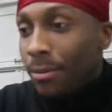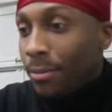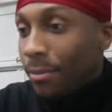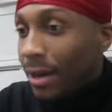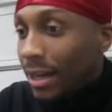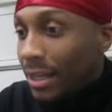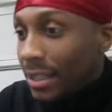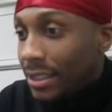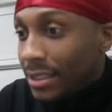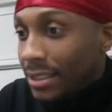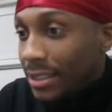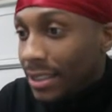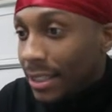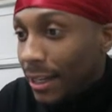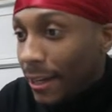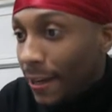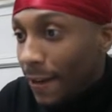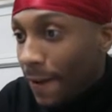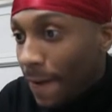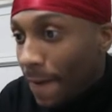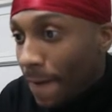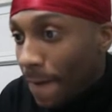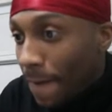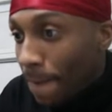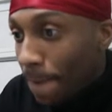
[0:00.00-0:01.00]
About to
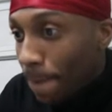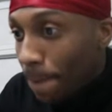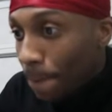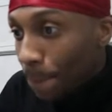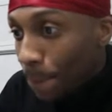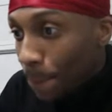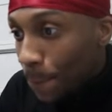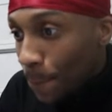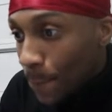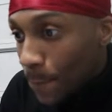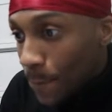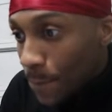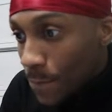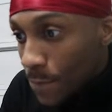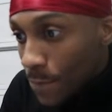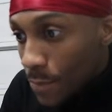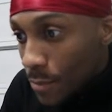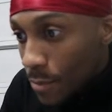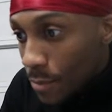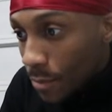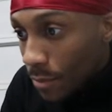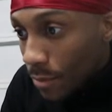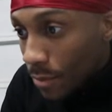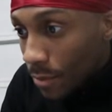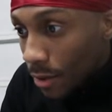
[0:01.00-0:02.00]
see.
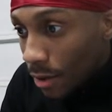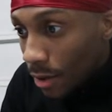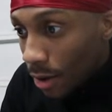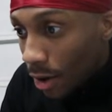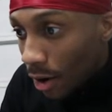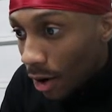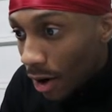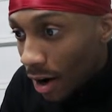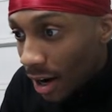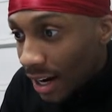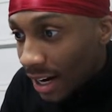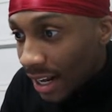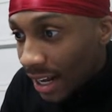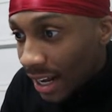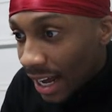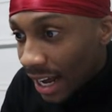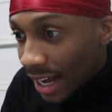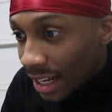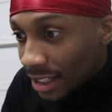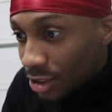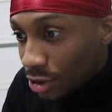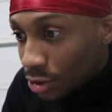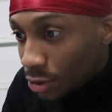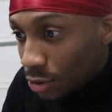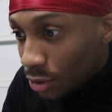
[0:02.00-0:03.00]
All right, they
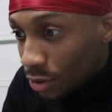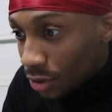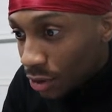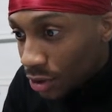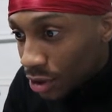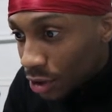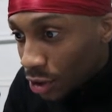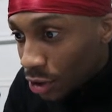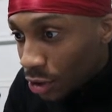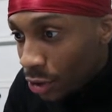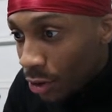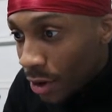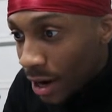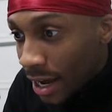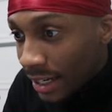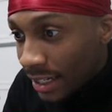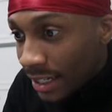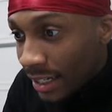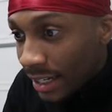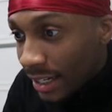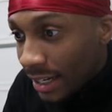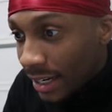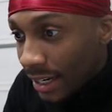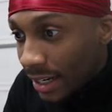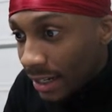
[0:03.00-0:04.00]
got you. So you at
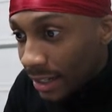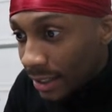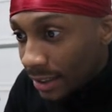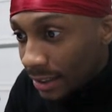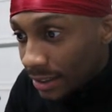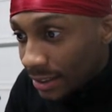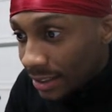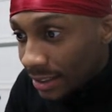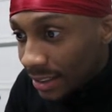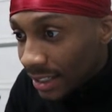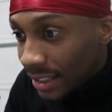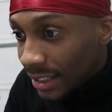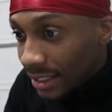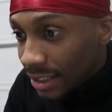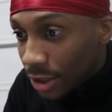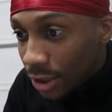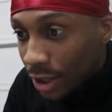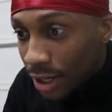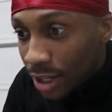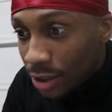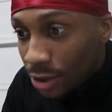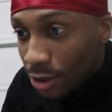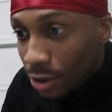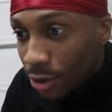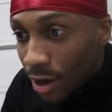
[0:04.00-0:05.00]
the end. Yeah, so
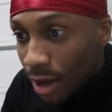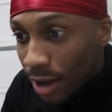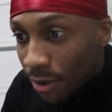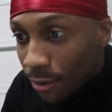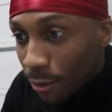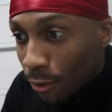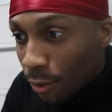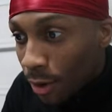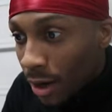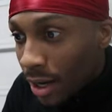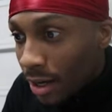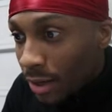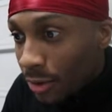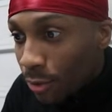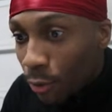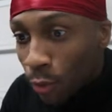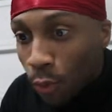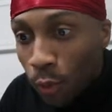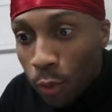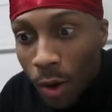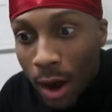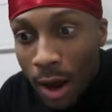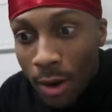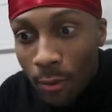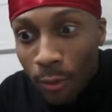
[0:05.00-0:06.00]
they do have, what?
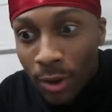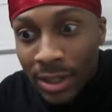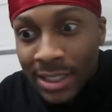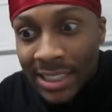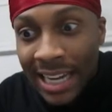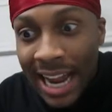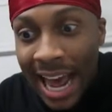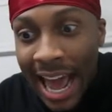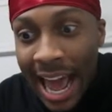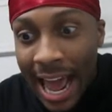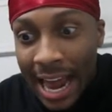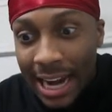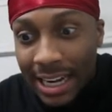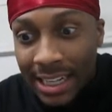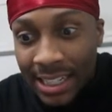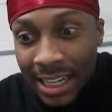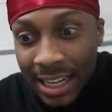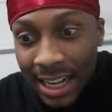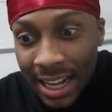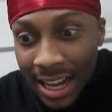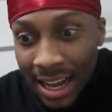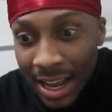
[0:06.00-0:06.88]
What was that?